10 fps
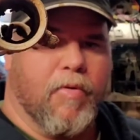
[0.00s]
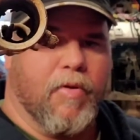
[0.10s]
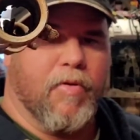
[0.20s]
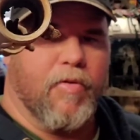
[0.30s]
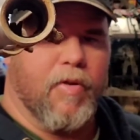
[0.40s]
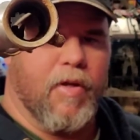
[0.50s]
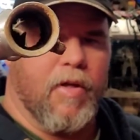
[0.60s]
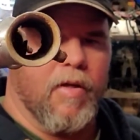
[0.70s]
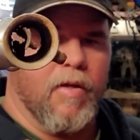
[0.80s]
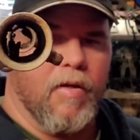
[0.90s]
can
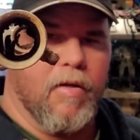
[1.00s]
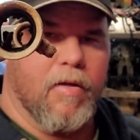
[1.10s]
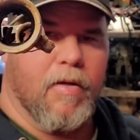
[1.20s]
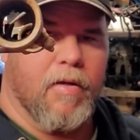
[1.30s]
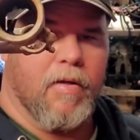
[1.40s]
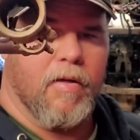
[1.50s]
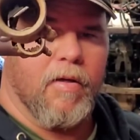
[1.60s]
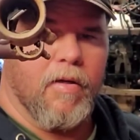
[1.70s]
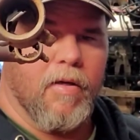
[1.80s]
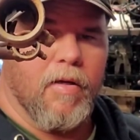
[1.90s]
see,
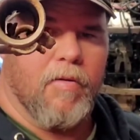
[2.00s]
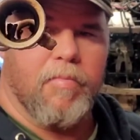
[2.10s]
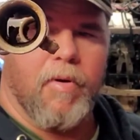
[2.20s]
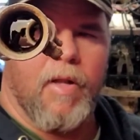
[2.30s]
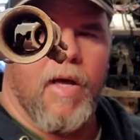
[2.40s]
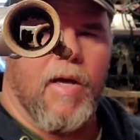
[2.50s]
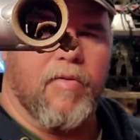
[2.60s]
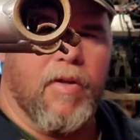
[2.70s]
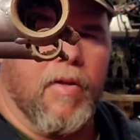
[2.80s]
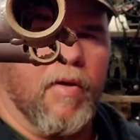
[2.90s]
it's pretty
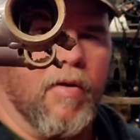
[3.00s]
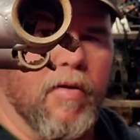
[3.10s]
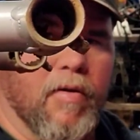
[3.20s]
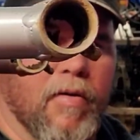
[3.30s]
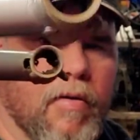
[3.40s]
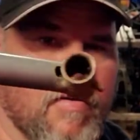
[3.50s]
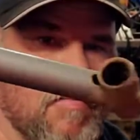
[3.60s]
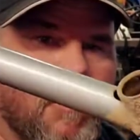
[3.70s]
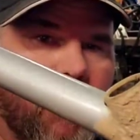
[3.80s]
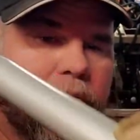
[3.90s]
nasty in there,
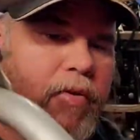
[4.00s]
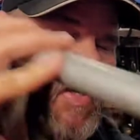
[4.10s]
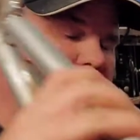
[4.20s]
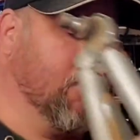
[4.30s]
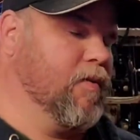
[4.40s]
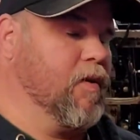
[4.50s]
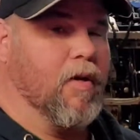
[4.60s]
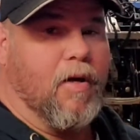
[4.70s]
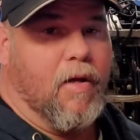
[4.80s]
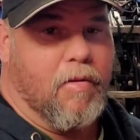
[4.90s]
both sides.
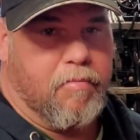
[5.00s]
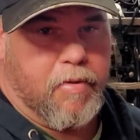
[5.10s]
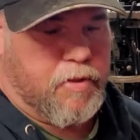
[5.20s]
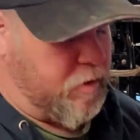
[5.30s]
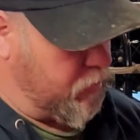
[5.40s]
The bushings